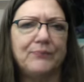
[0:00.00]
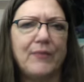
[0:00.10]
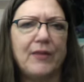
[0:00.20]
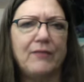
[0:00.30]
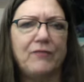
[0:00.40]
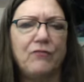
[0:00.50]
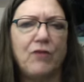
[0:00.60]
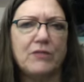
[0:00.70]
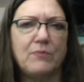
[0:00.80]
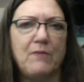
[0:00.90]
If you've
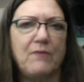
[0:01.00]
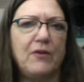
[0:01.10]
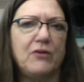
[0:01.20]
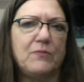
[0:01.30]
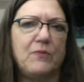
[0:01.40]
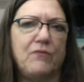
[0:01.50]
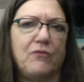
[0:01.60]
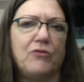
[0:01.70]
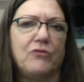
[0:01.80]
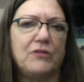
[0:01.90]
watched my videos
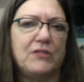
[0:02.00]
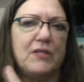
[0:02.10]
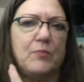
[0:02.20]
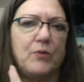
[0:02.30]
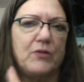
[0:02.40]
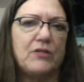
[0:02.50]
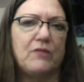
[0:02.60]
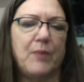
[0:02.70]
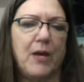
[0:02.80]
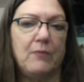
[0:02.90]
before, you can see the
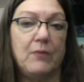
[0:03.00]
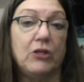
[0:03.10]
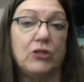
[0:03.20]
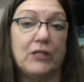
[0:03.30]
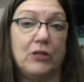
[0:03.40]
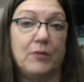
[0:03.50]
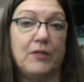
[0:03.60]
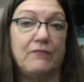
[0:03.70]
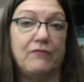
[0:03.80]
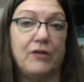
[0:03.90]
bookshelf behind me looks a little bit
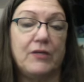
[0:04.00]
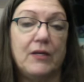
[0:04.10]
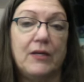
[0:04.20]
different.